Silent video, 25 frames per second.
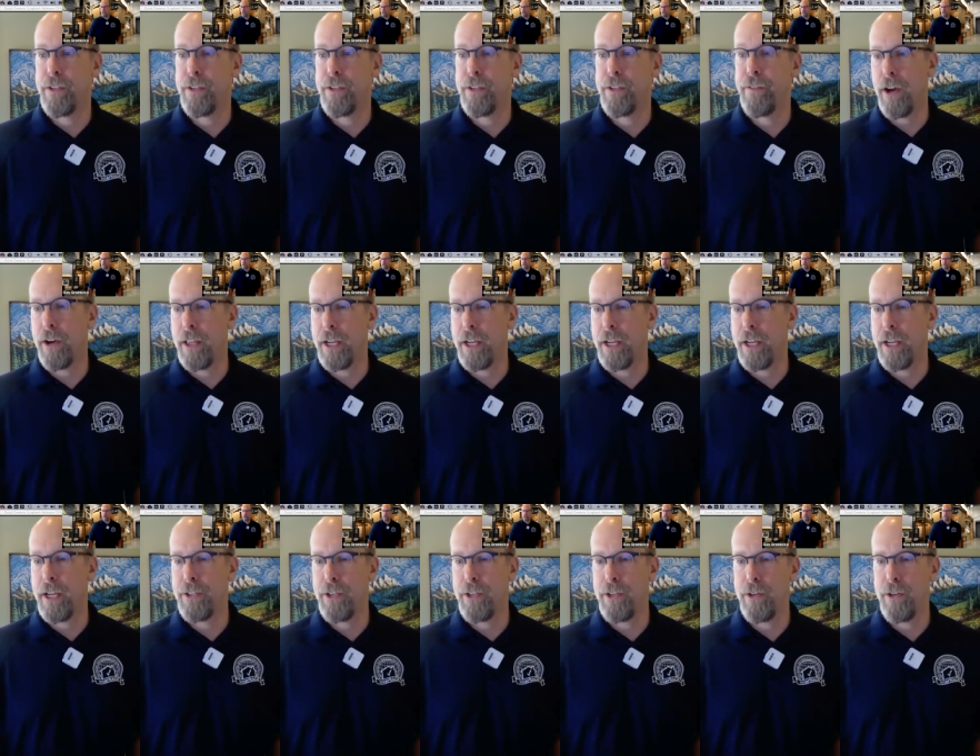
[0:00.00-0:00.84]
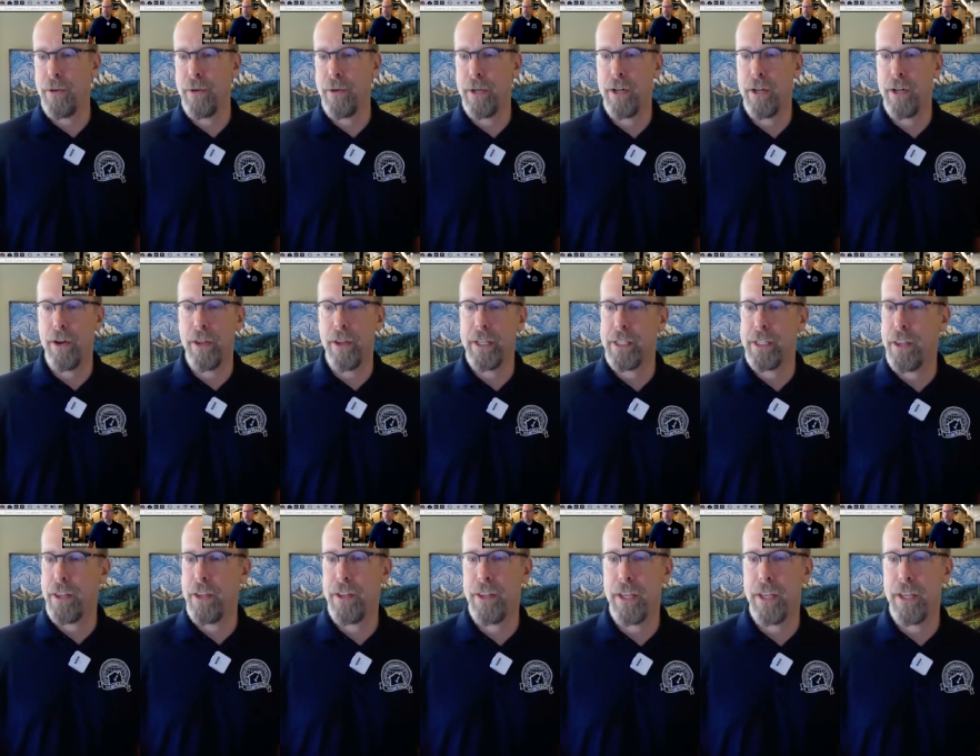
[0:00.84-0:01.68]
too, and all these other things, a
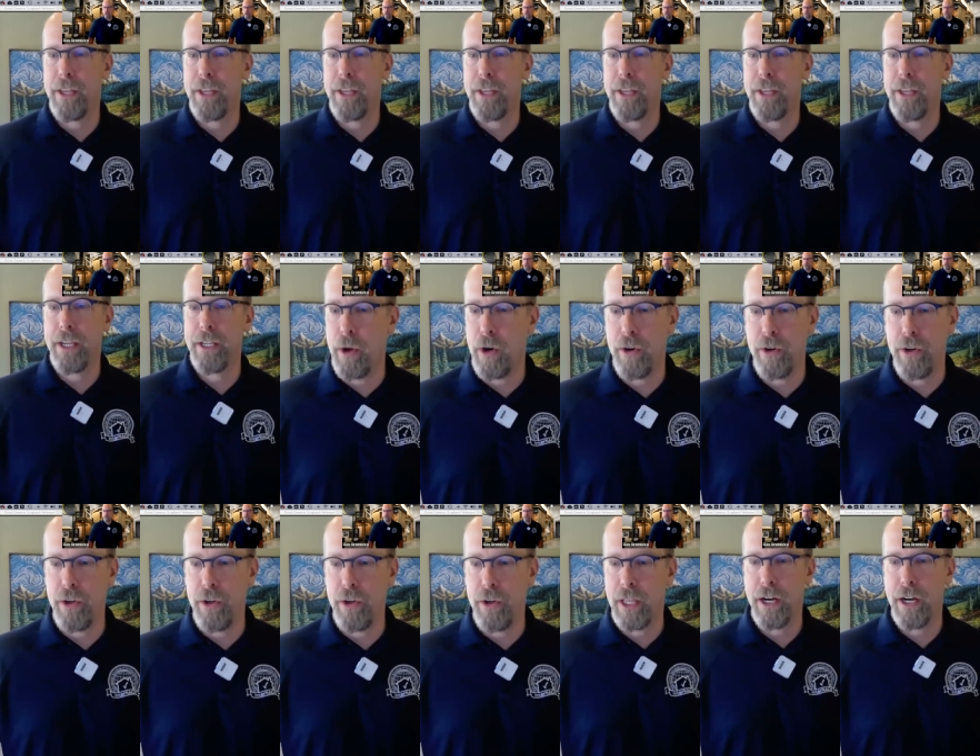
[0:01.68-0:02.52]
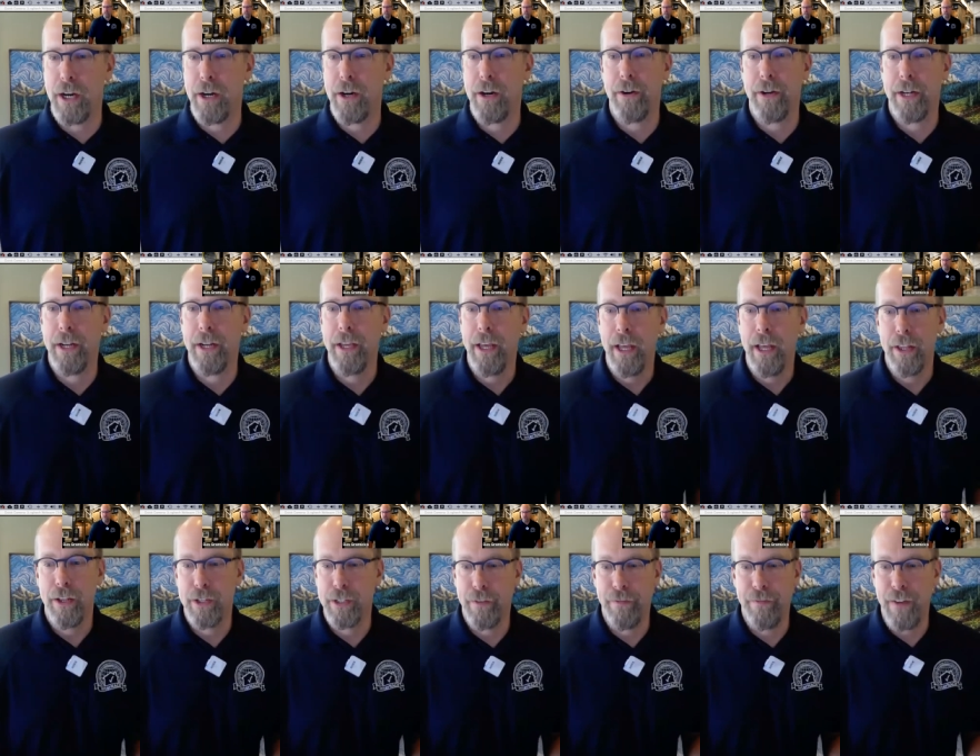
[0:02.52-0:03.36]
homeowner newsletter, and there's the
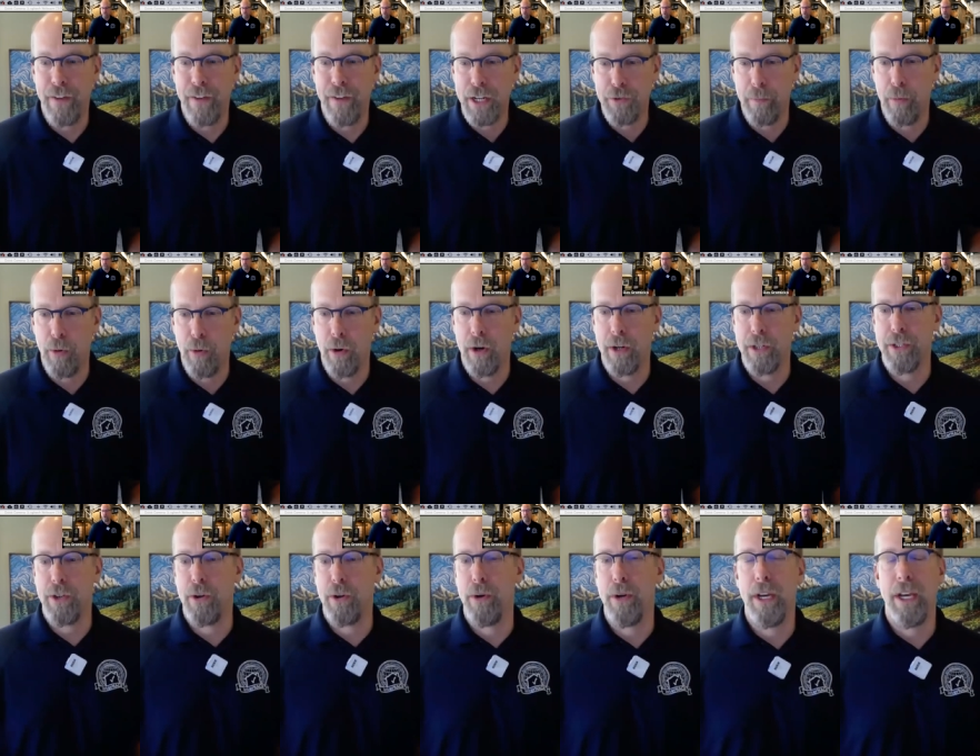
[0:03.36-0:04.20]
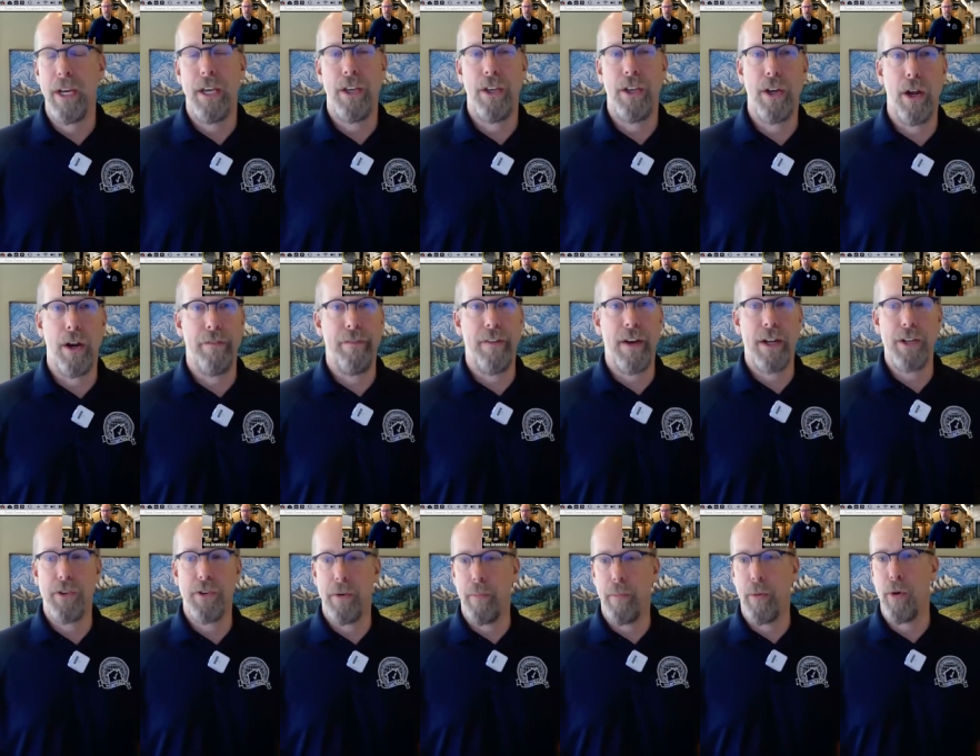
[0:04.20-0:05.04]
fetch report. So you go to fetch
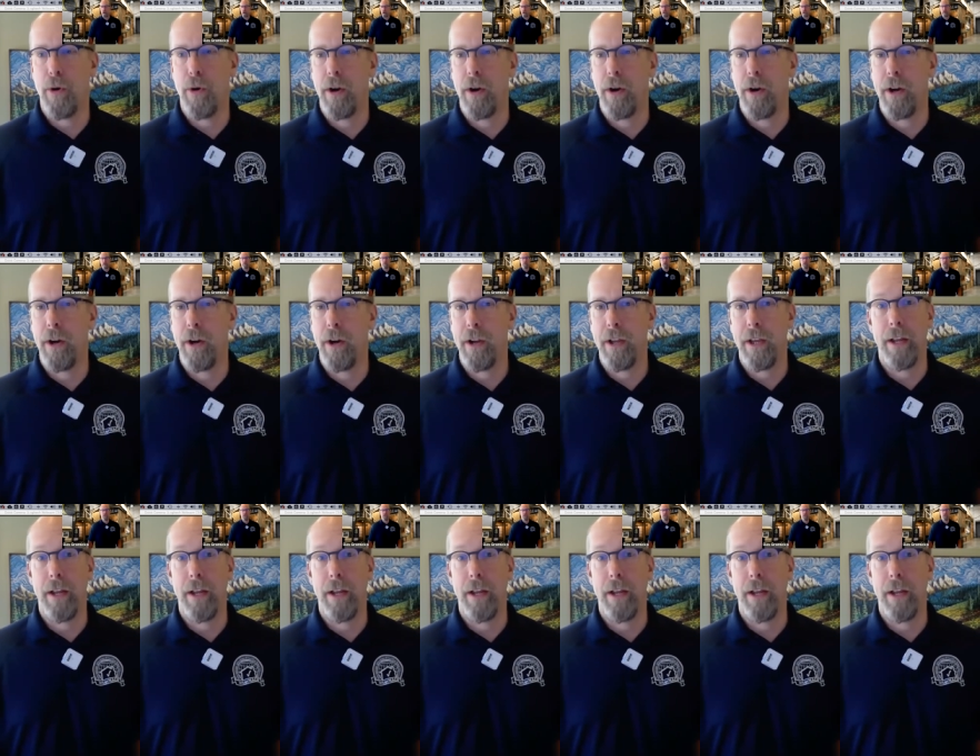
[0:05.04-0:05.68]
report, and once